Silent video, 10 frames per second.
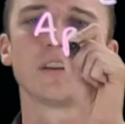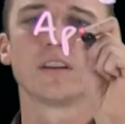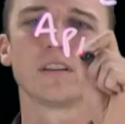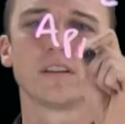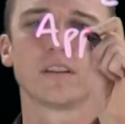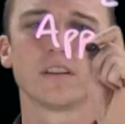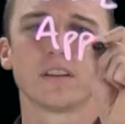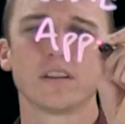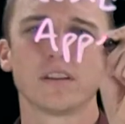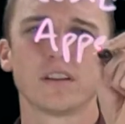
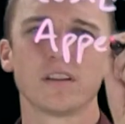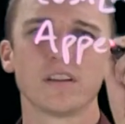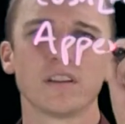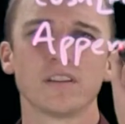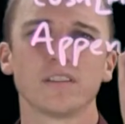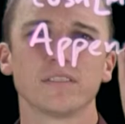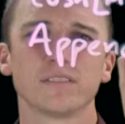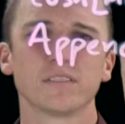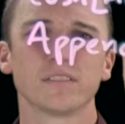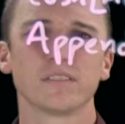
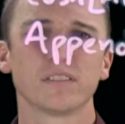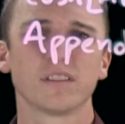(no one is talking)